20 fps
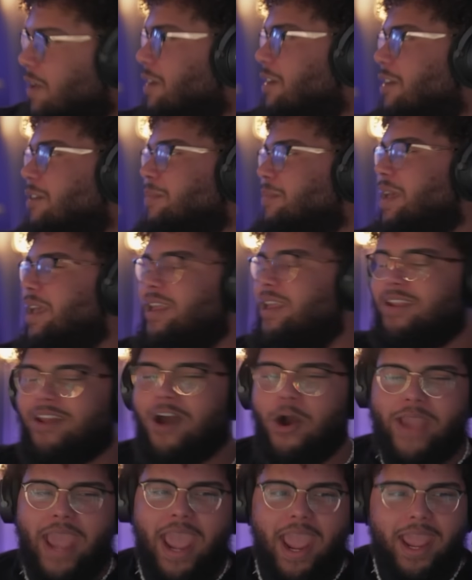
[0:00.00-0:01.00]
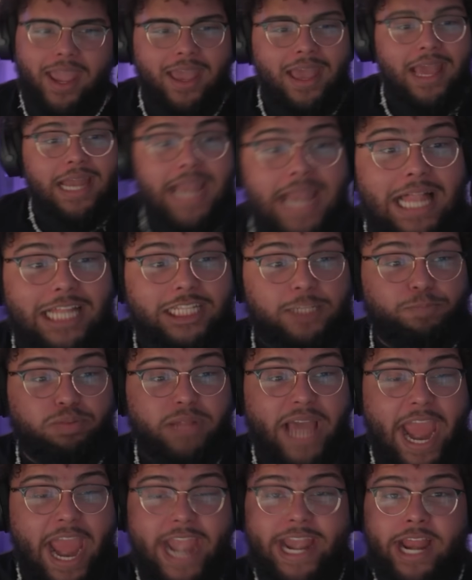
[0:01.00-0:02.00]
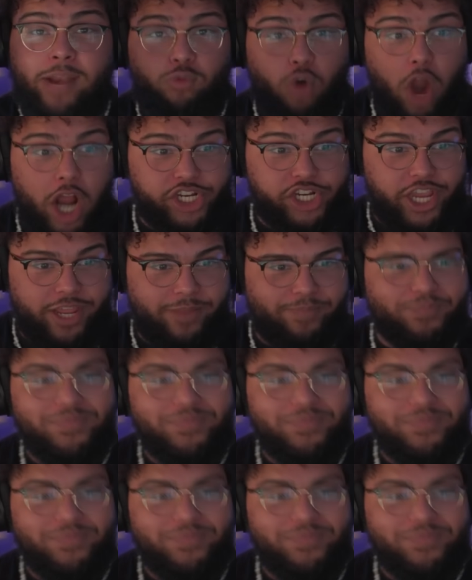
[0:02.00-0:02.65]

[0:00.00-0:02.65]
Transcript: Oh man. Okay, now let's play it in Russian.